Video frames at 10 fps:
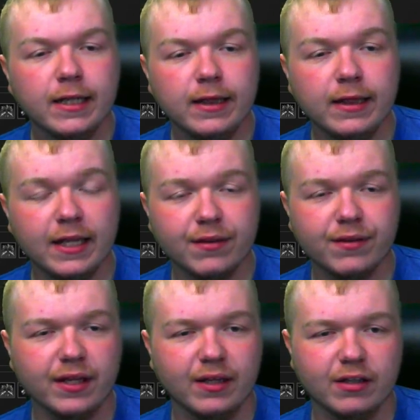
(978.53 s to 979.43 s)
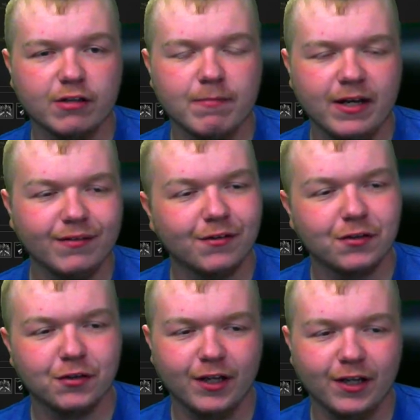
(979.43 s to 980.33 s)
That's like, Smite is
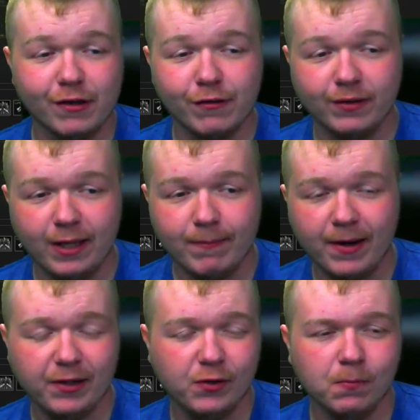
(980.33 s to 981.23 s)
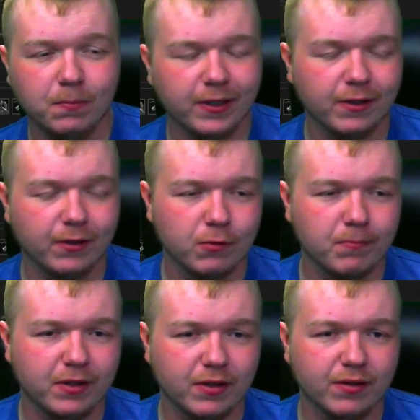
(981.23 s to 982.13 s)
also like another game I don't play learn
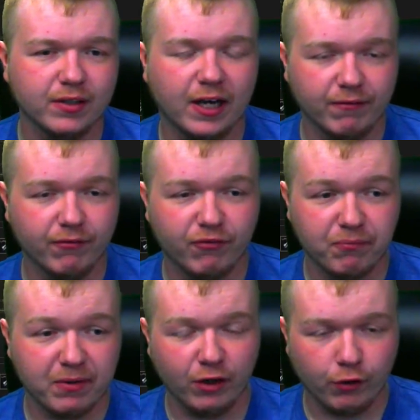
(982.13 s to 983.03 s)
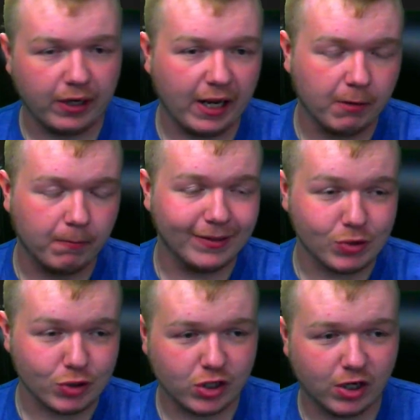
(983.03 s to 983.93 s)
because I've been learning how to play with
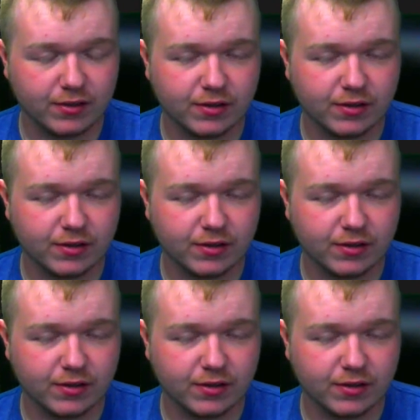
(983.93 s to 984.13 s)
shots.